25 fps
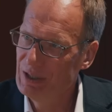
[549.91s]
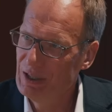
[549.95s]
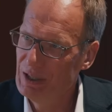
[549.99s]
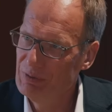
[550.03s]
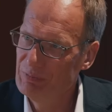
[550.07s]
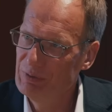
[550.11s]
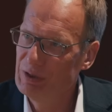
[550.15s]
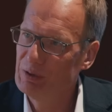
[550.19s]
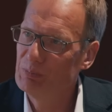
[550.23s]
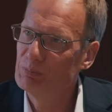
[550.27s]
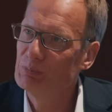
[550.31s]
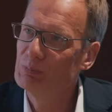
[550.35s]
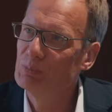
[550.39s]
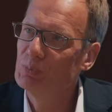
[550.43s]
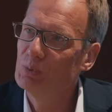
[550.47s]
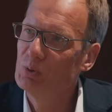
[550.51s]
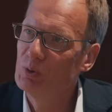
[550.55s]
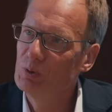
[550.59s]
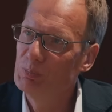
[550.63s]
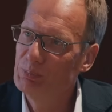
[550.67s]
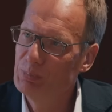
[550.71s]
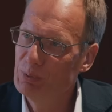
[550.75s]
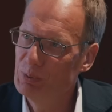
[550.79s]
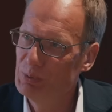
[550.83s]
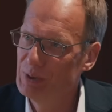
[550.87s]
having
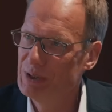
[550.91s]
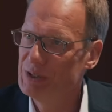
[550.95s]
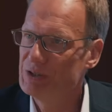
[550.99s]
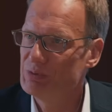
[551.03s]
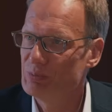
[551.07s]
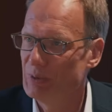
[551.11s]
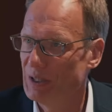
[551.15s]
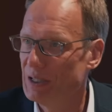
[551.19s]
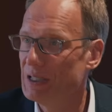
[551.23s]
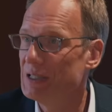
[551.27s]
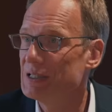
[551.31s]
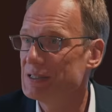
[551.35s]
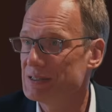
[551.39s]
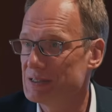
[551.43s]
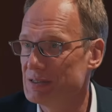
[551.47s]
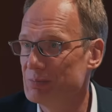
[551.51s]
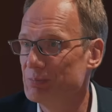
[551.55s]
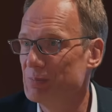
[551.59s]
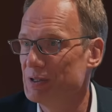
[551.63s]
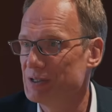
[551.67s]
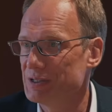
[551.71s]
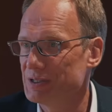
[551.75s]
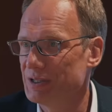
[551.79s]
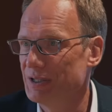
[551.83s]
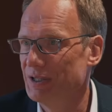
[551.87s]
more points where
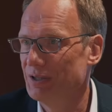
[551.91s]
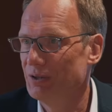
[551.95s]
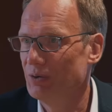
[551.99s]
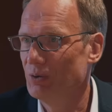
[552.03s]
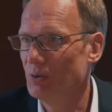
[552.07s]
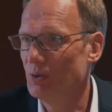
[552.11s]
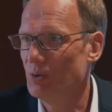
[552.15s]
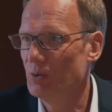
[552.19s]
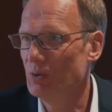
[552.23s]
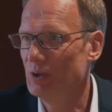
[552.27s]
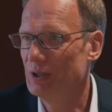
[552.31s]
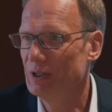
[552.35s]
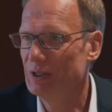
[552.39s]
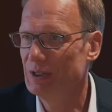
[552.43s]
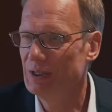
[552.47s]
customers can go.